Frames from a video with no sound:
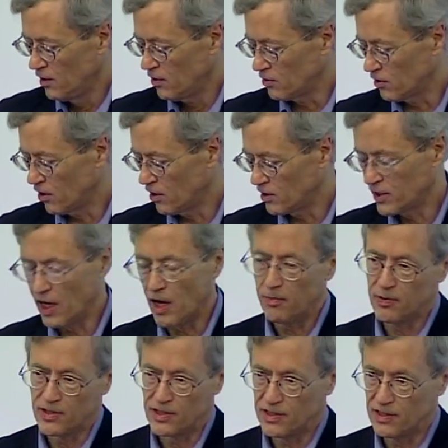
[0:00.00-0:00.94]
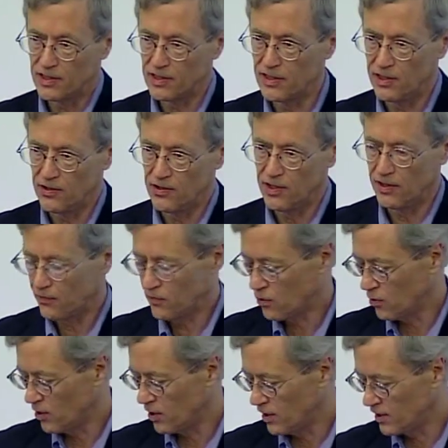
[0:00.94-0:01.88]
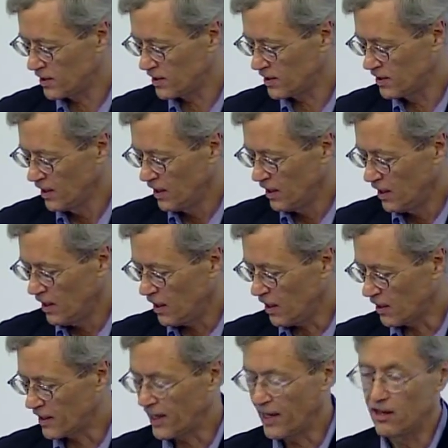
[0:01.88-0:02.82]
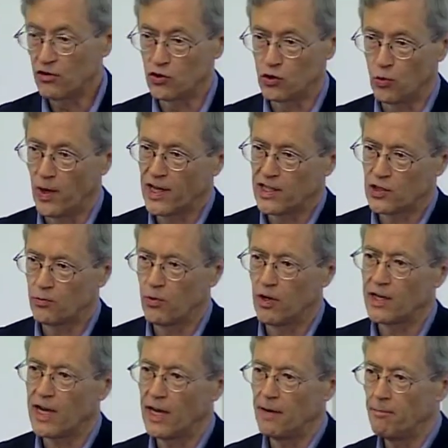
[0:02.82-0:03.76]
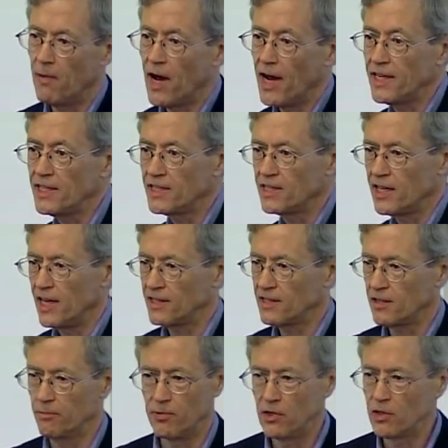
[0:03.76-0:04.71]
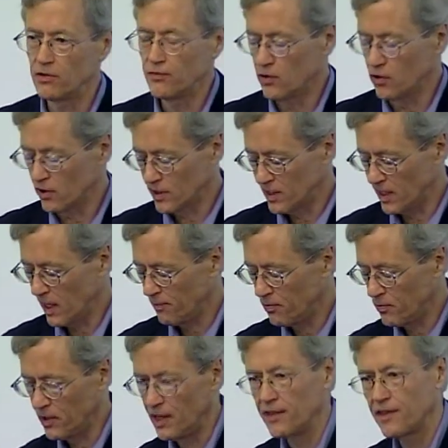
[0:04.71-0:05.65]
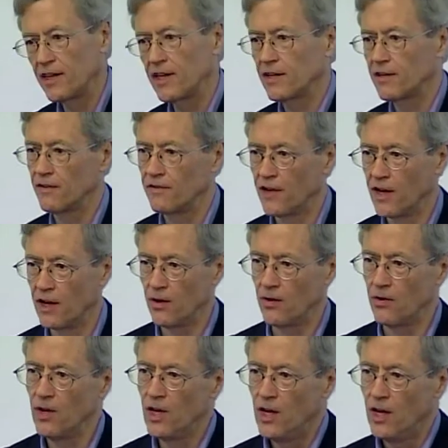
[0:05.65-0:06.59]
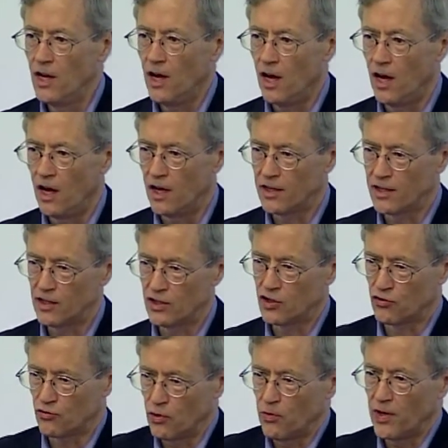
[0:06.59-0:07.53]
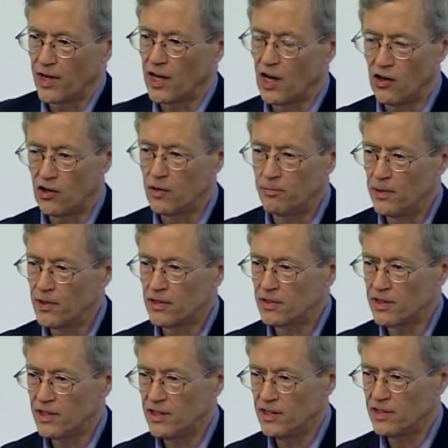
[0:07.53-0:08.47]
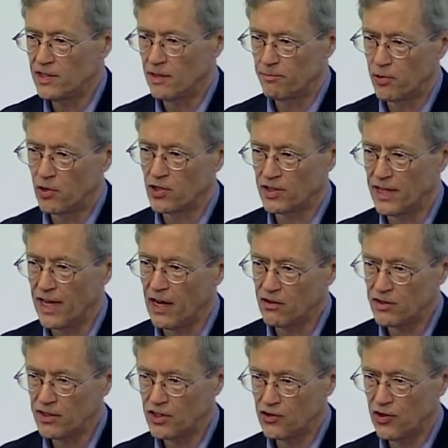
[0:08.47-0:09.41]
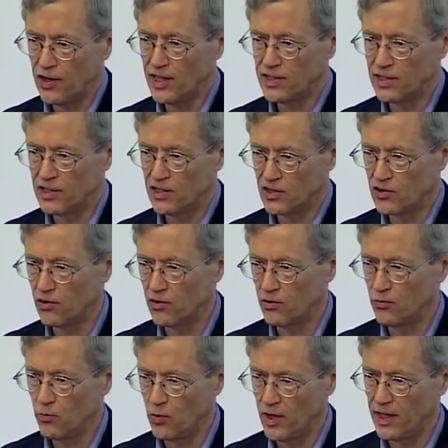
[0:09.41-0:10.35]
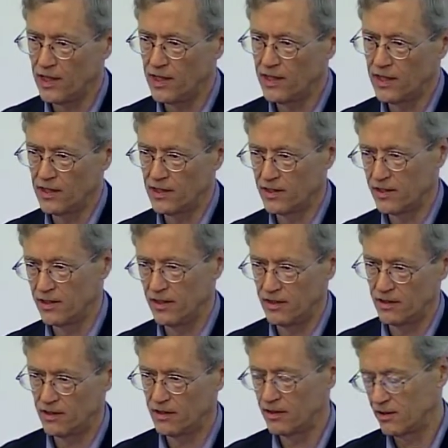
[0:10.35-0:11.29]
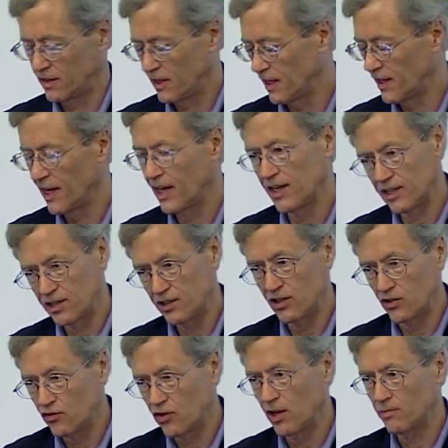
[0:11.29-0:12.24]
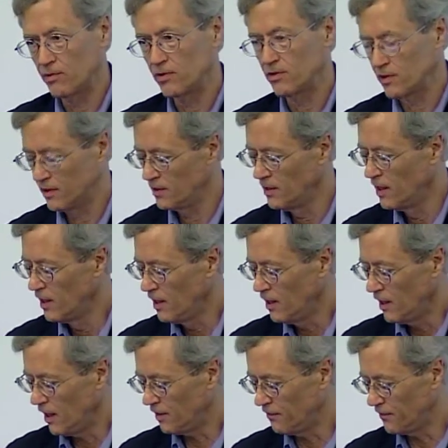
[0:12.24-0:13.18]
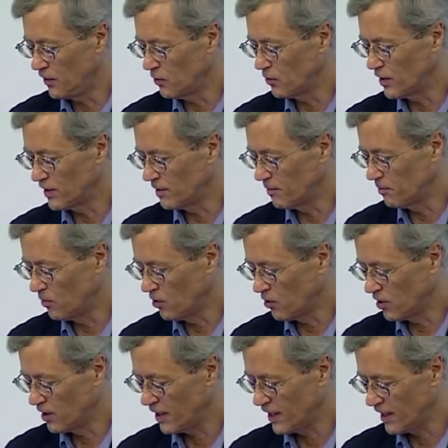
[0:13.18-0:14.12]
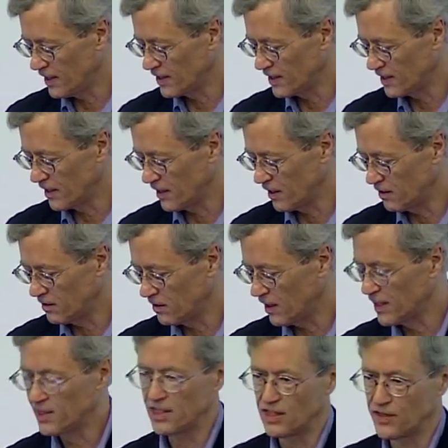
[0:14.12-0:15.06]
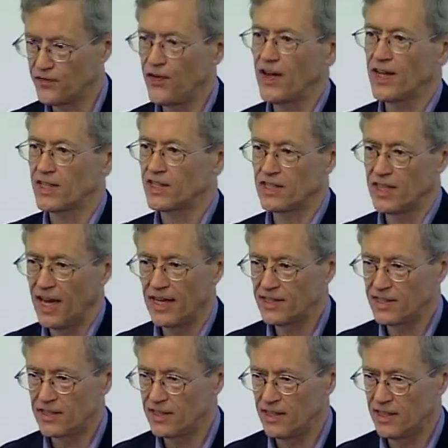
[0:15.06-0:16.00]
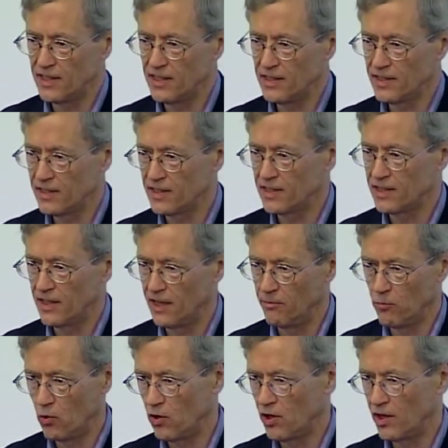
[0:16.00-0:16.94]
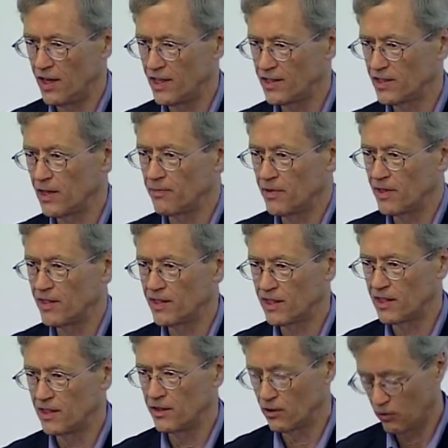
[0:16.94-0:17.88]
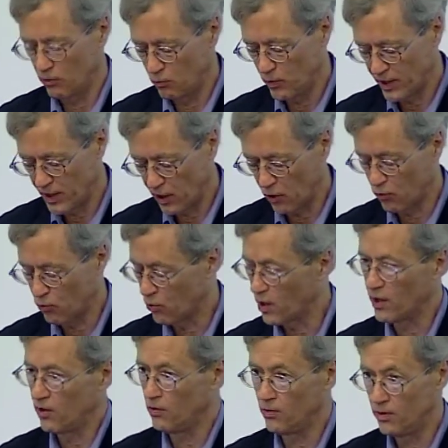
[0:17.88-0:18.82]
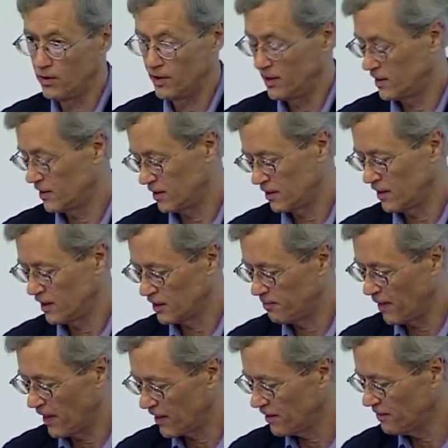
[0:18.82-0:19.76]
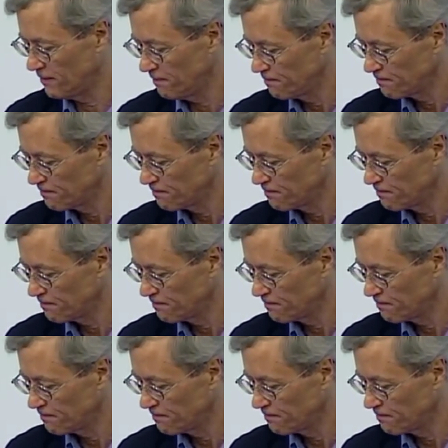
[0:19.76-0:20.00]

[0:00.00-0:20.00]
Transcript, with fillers: learned helplessness theory, of course. Uh, Carol Dweck's work on mindsets, a beautiful example, I think, of how uh, construing our abilities and personality traits in a certain way is, is, can get us into trouble, and, and viewing them more as uh, less as fixed entities and more as something that can, we can grow is, is better.